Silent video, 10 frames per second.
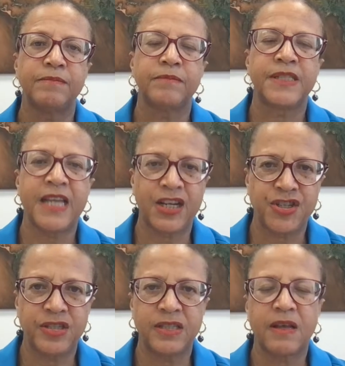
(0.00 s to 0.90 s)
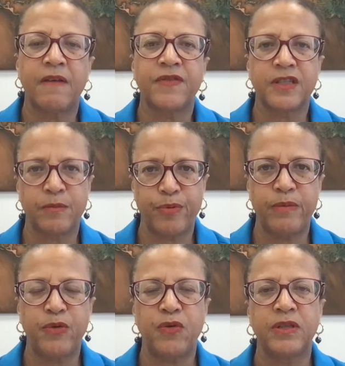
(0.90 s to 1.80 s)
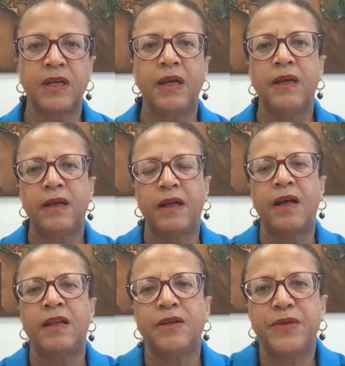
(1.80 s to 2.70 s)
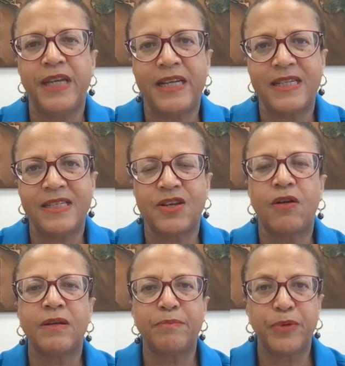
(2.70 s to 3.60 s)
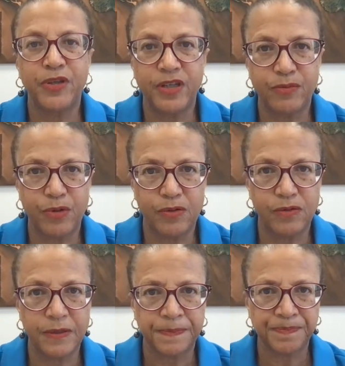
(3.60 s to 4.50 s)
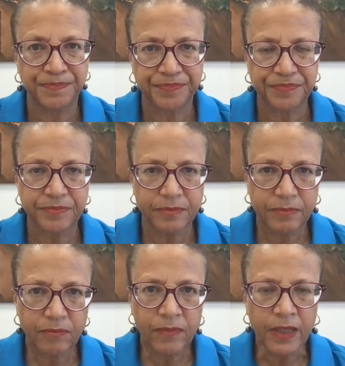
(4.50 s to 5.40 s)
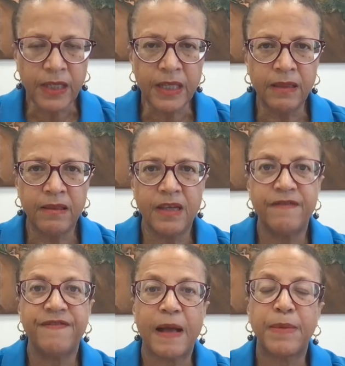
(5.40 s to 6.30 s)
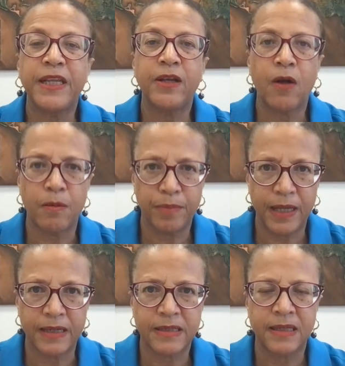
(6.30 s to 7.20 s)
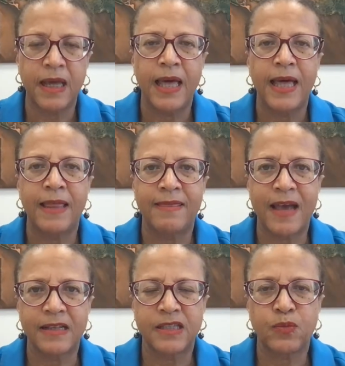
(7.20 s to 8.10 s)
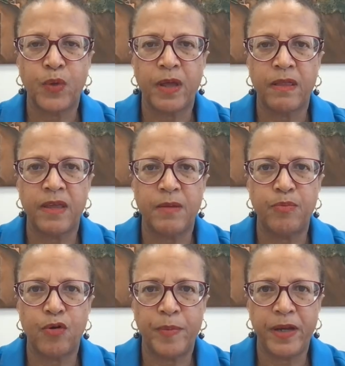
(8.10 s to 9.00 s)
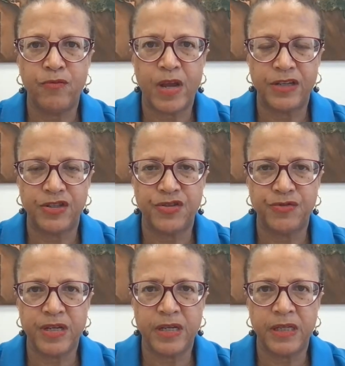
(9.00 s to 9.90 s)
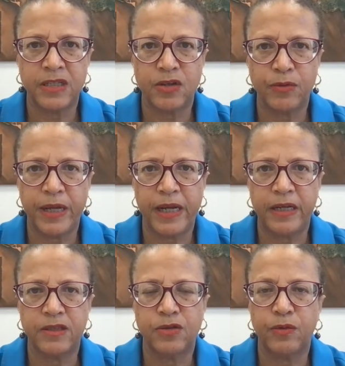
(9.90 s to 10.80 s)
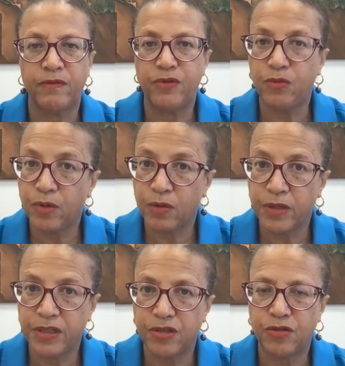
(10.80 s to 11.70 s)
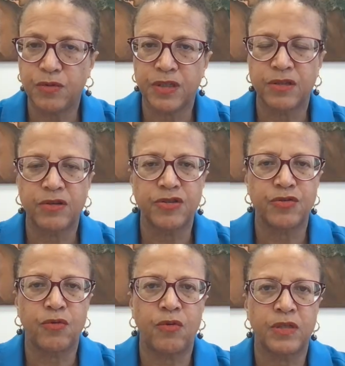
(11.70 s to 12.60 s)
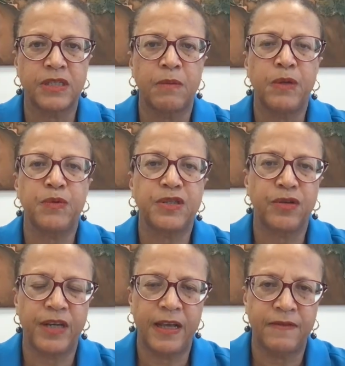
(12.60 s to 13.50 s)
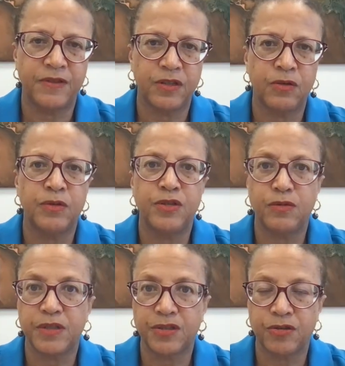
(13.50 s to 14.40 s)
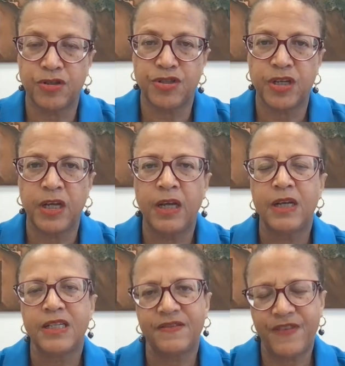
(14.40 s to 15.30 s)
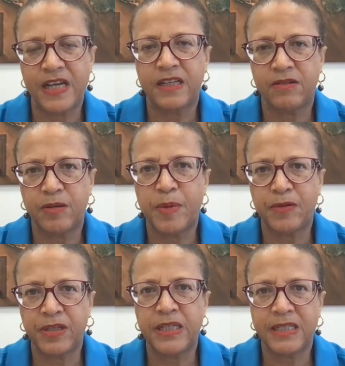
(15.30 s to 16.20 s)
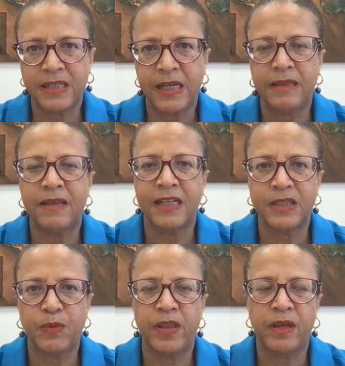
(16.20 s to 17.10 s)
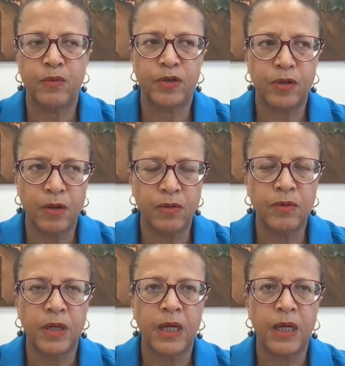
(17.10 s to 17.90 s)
sections of the Supreme Court are located on Bernard Road in the family complex, and that's where the probate registry is located. So if you were going to do a search, or someone was going to have to go and do a search to find out about an estate, that's where they would go.